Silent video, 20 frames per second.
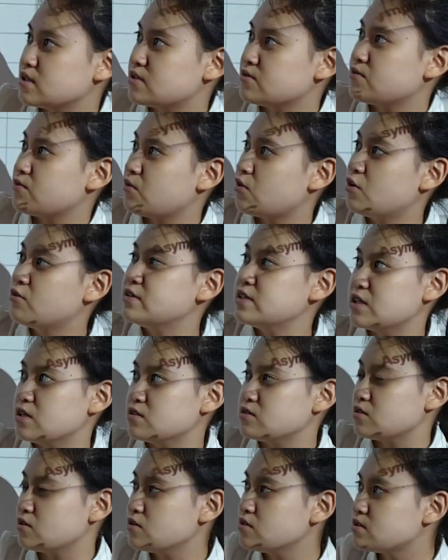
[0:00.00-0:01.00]
is
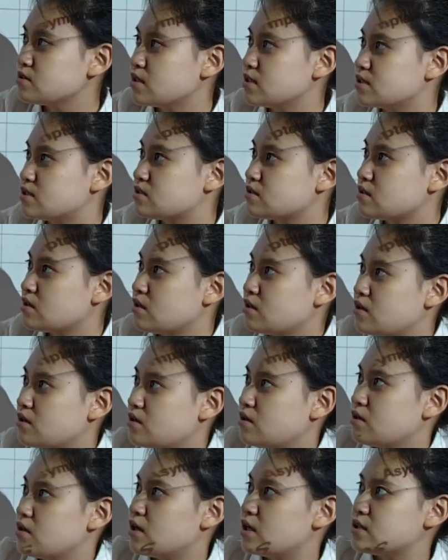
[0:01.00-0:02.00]
horizontal since
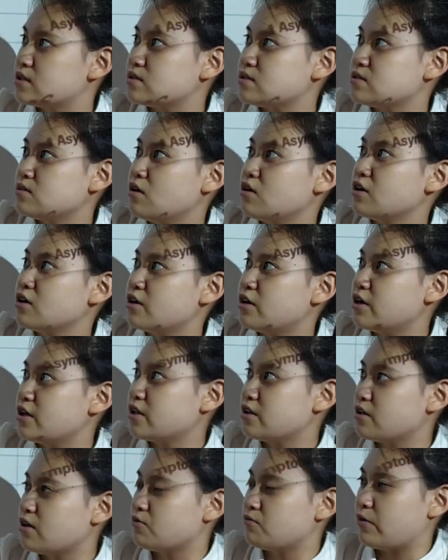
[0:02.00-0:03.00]
it's longer
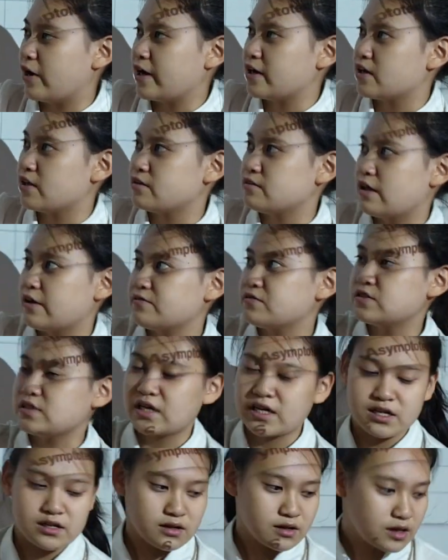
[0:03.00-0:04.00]
in the right and left
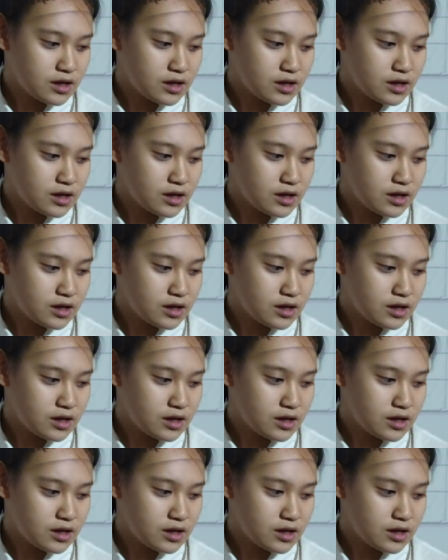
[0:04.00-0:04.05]
side.